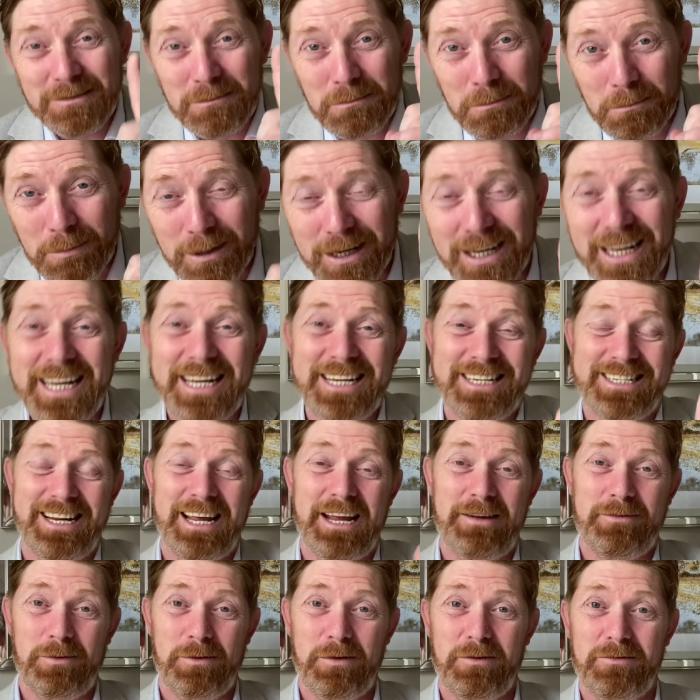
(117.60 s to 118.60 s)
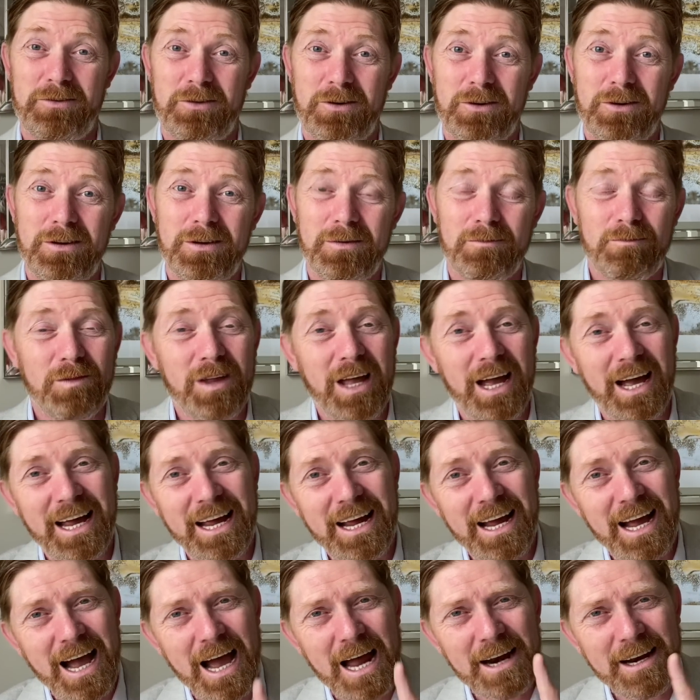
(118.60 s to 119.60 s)
please leave a review.
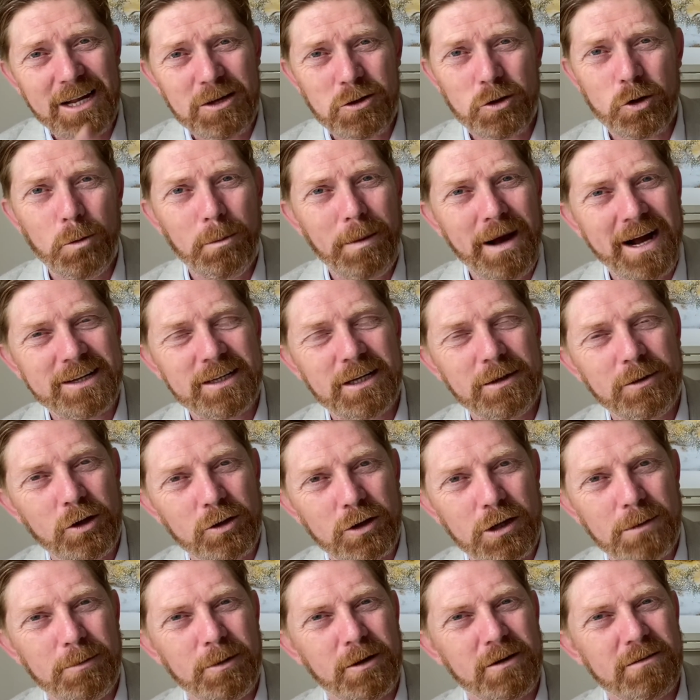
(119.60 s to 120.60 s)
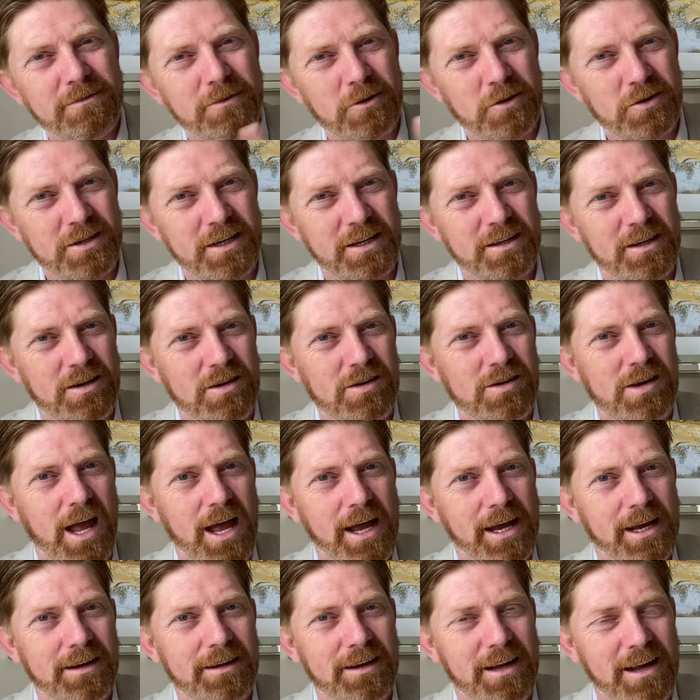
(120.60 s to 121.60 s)
And let's go back to the other book, First in this
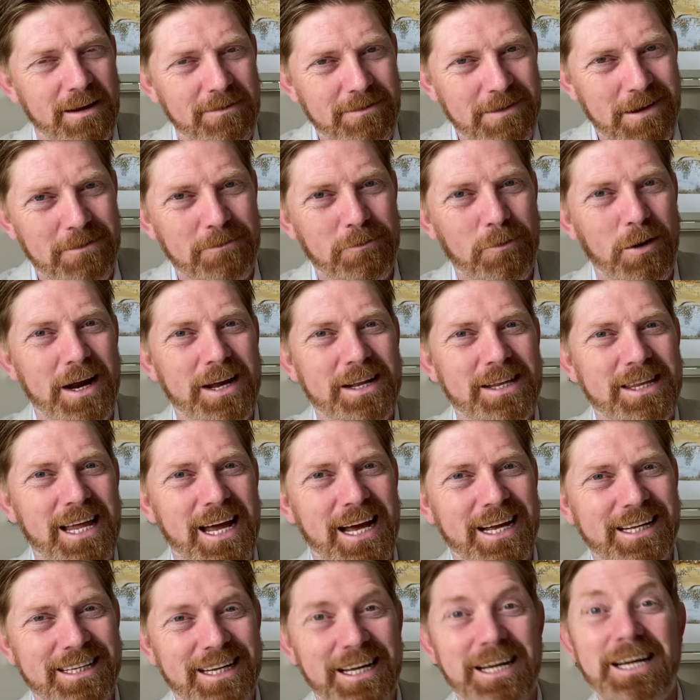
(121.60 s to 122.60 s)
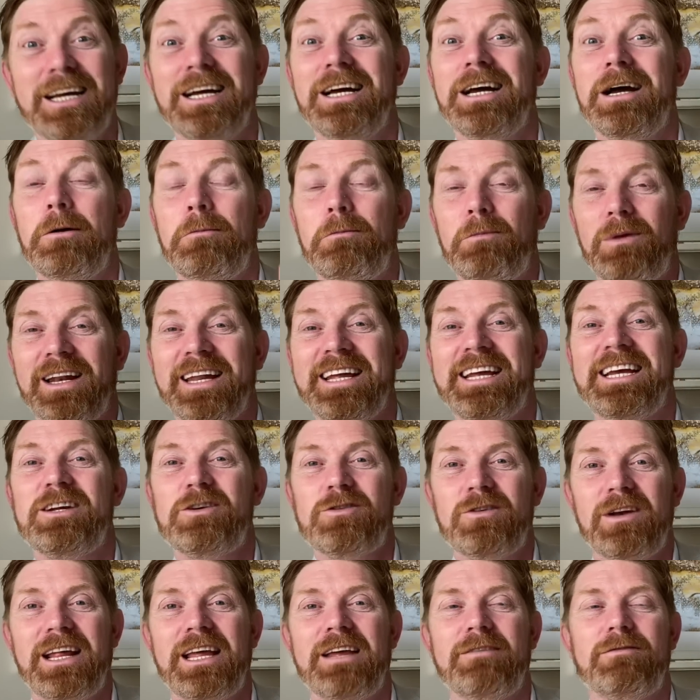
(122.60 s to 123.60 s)
Sangin. If you've read that, please
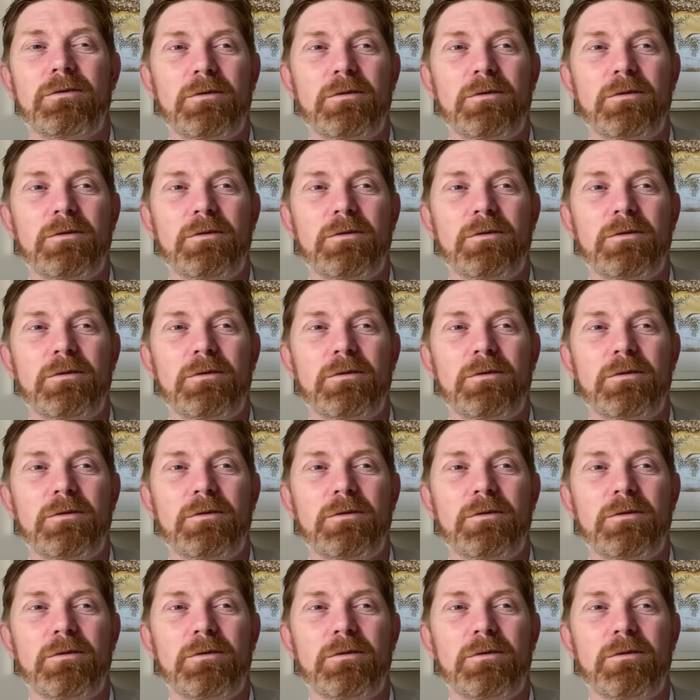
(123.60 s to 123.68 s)
leave a